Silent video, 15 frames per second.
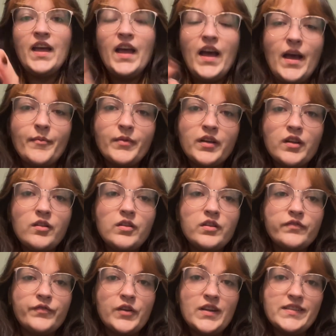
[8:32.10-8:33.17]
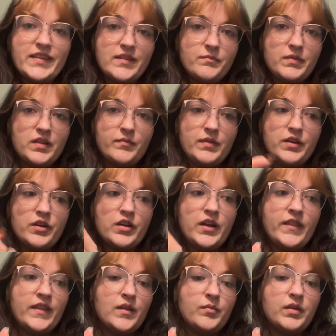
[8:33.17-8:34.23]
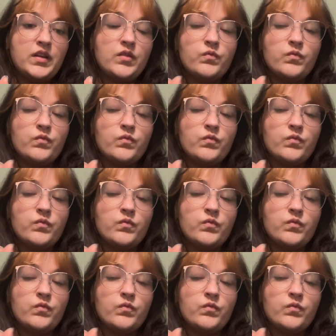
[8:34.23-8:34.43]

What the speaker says: I'm going to go look for a 10 millimeter and then I'm going to